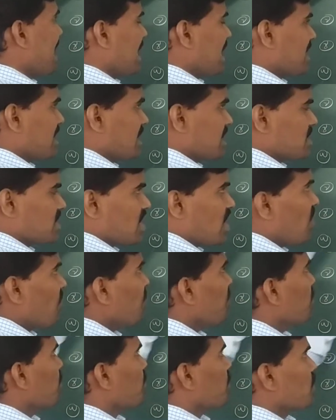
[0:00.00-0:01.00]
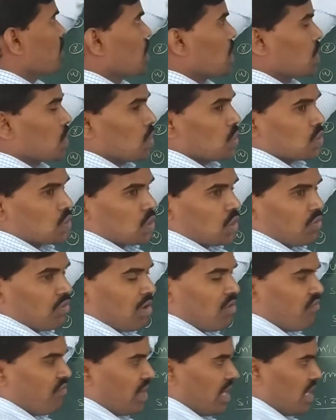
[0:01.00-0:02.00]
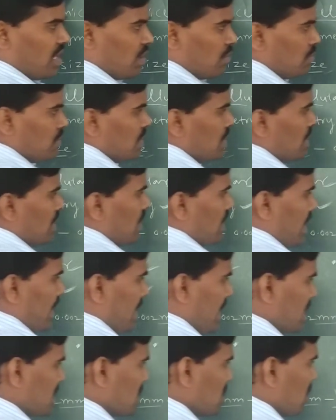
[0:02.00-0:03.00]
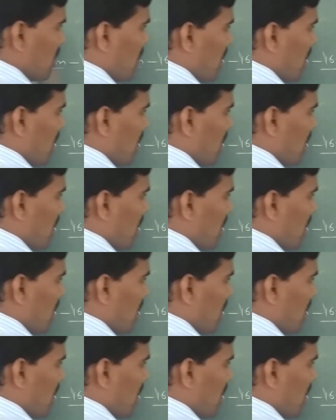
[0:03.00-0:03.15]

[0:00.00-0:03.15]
characters of protozoa phylum. And next,